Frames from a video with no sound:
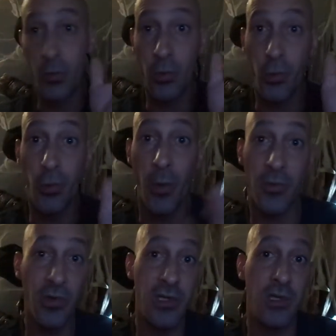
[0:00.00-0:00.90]
ooh, I'm
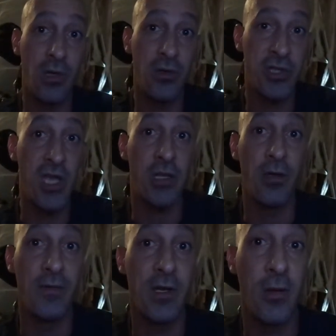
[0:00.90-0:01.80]
really, you know, shaking
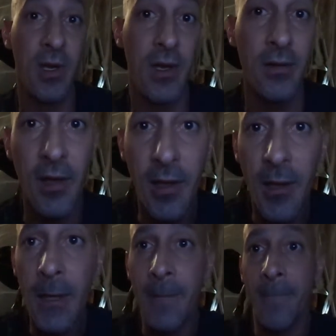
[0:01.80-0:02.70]
over here, man.
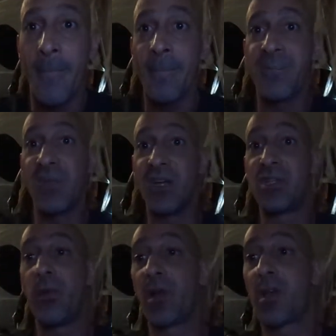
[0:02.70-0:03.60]

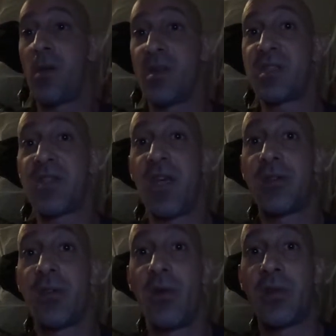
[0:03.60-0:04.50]
Unless you want to come and
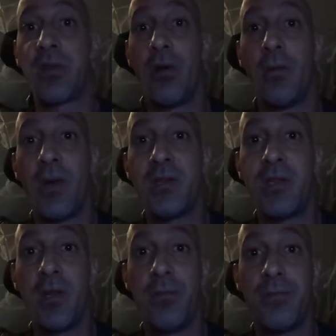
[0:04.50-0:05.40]
stand toe-to-toe in my
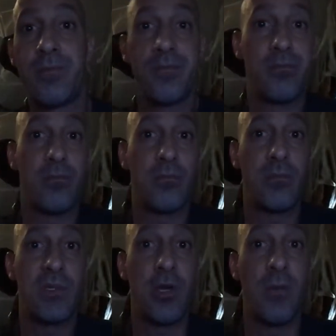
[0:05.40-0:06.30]
gym
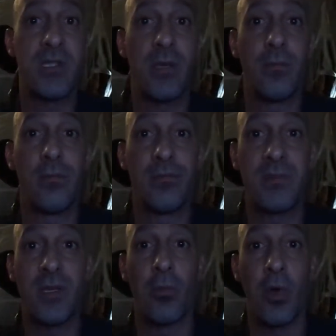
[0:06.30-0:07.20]
and show me
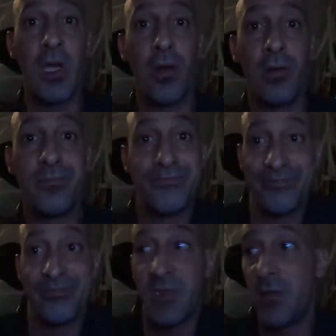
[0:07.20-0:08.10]
some real,
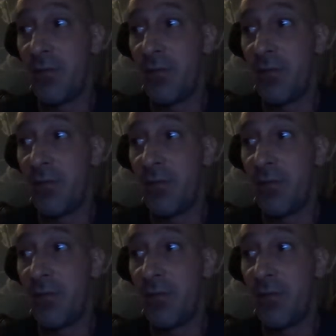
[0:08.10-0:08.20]
your